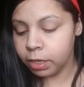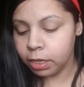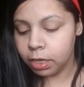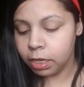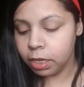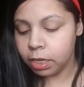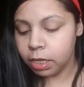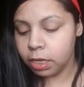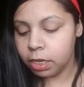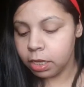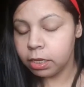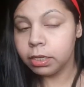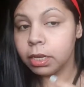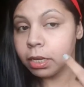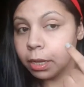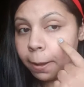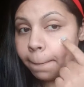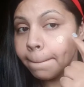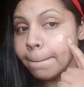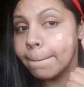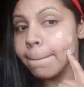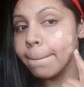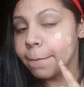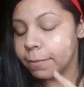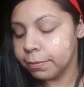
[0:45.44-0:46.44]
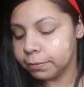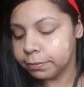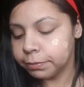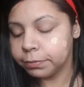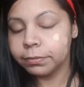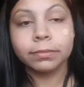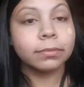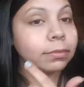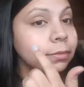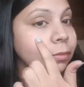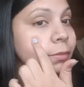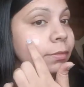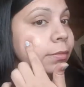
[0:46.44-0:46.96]
So now I've taken
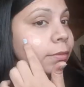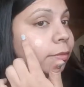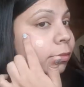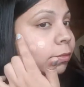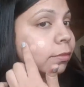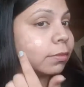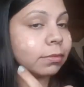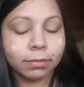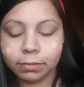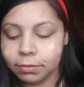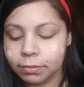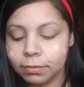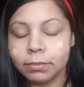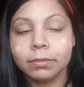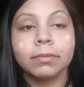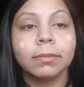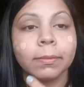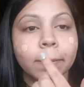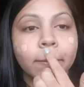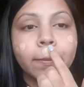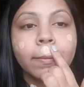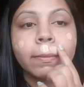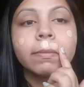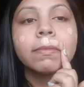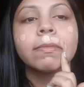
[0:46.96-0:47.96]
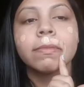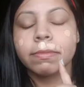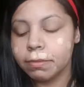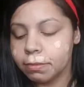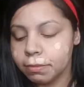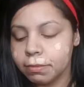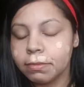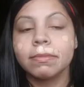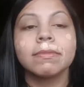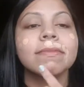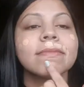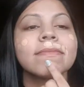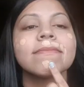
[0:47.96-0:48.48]
the foundation at the back of my
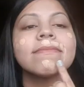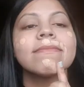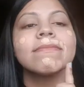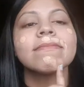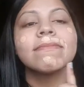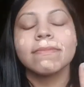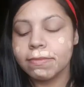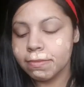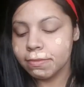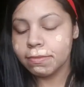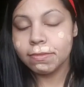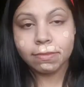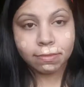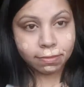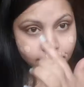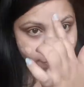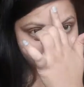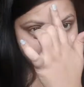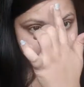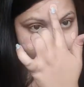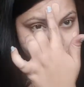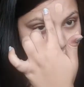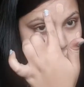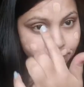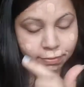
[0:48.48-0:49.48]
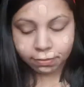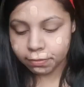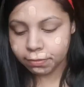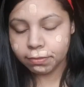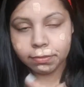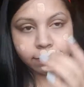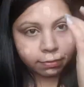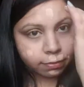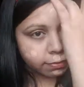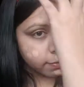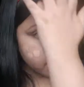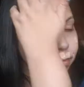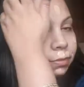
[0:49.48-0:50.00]
hand and I'm putting it with the
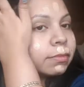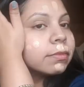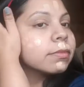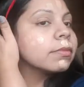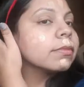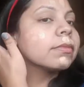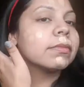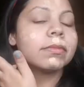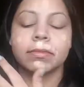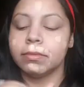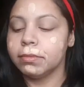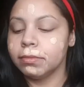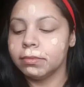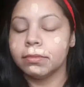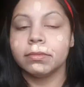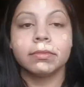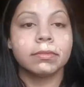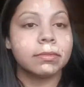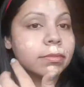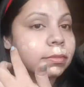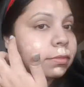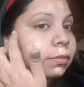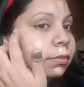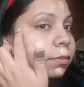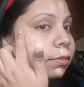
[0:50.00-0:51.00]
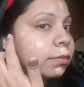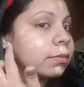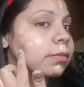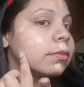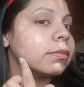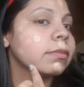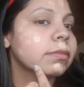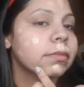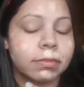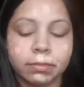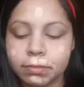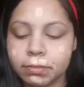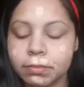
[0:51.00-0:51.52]
help of my finger across
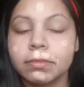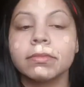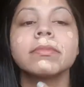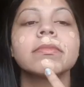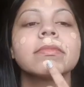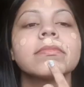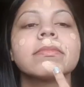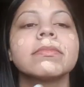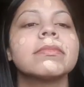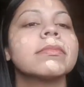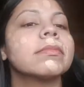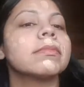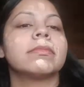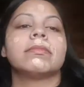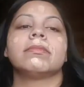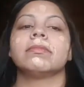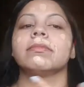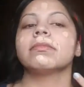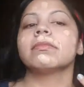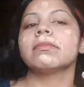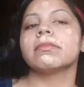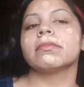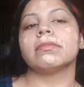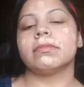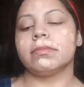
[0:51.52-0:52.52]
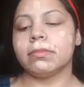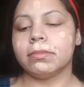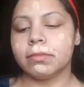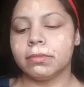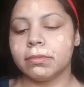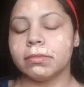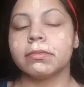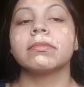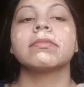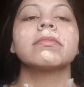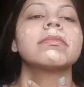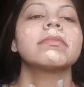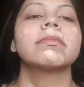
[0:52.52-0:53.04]
my face,
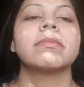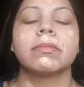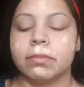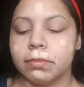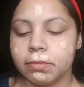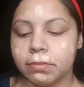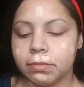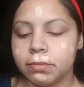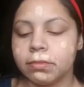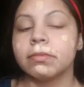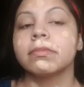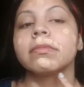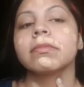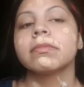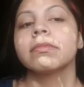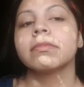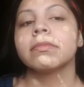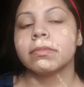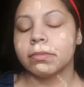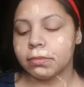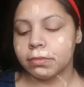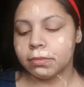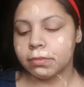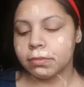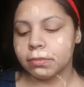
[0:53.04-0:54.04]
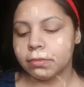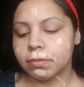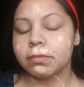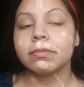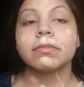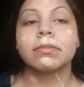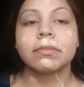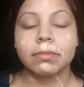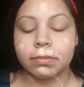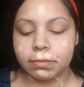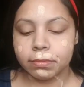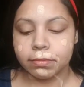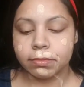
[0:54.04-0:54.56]
and then I'll be using my
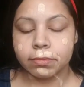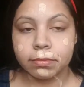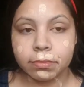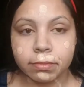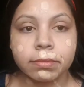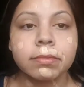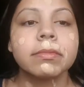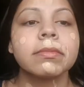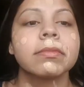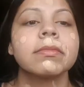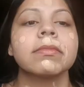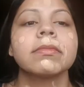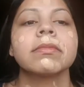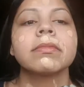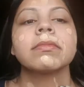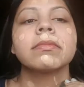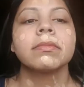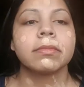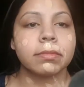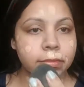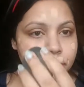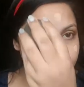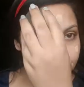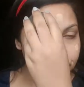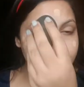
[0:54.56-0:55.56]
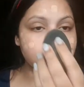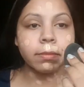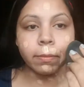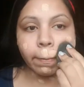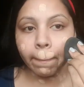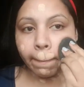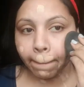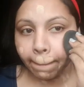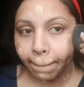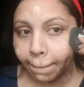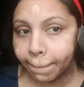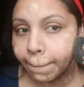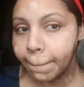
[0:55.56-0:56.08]
trusted beauty blender, which is
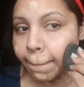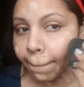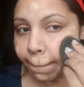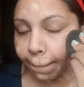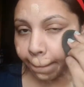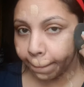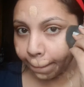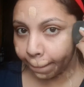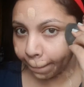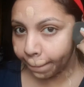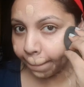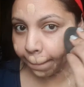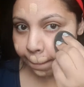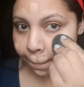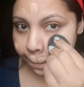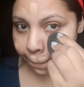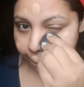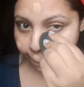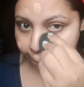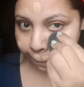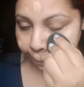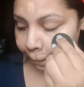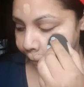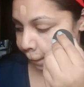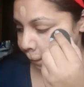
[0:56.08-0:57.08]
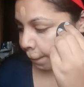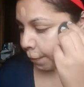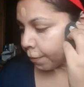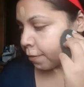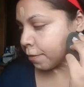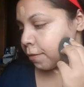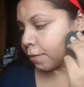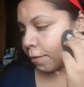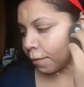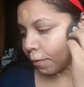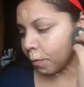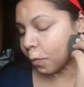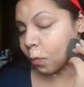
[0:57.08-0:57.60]
a pack beauty blender,
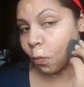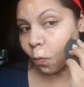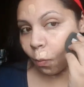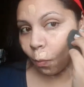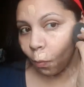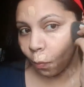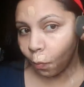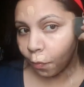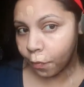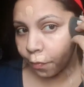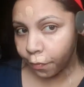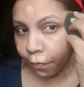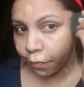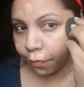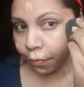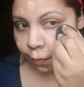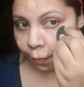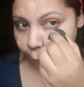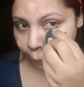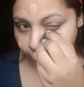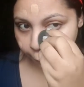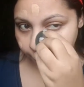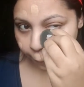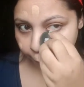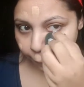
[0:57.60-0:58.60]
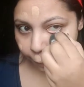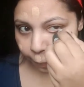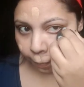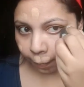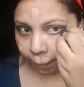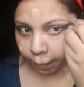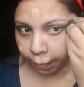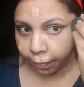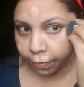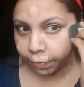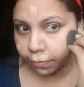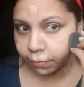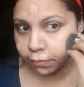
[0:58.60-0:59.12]
and dabbing my foundation
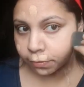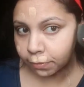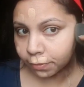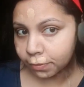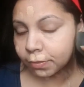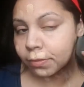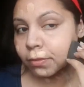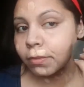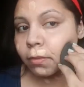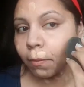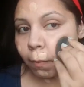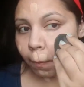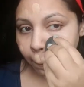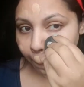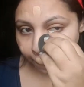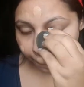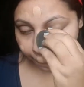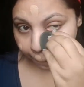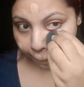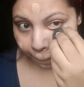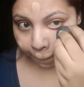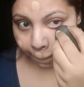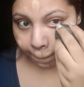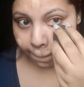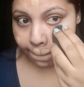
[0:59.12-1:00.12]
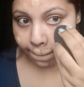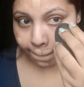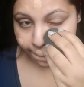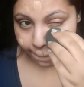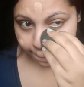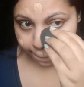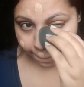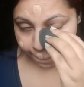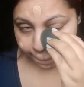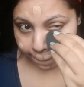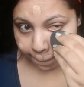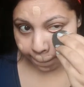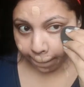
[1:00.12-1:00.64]
in and blending
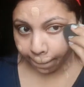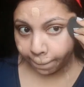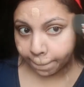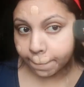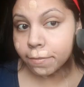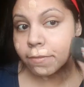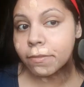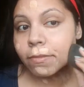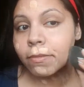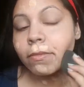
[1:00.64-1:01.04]
it out.